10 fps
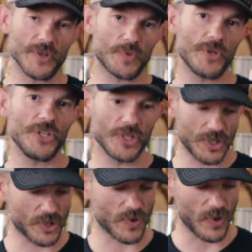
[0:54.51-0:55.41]
your switching
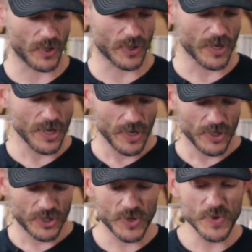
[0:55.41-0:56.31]
controller
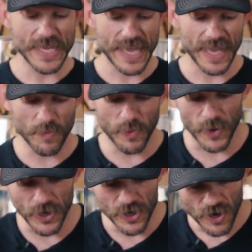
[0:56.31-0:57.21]
to the
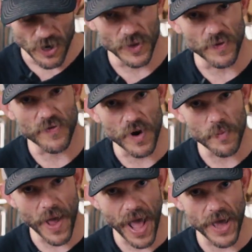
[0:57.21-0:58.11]
input on the
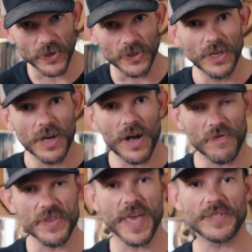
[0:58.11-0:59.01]
front panel
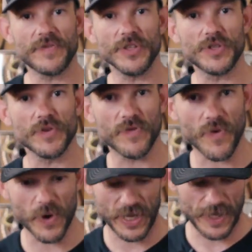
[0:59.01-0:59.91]
of the
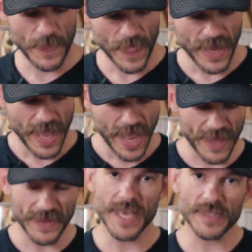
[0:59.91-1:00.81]
SV240.
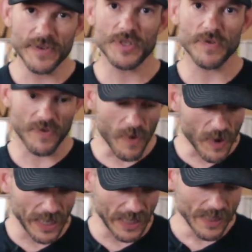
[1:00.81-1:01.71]
And the
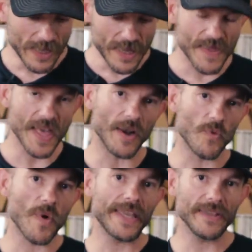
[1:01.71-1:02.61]
SV240
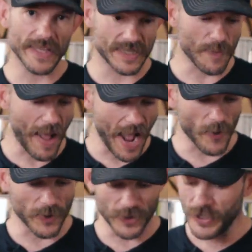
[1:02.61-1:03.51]
then regulates the
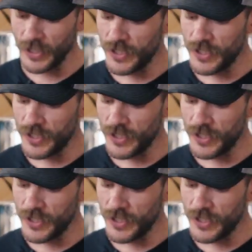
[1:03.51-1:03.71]
power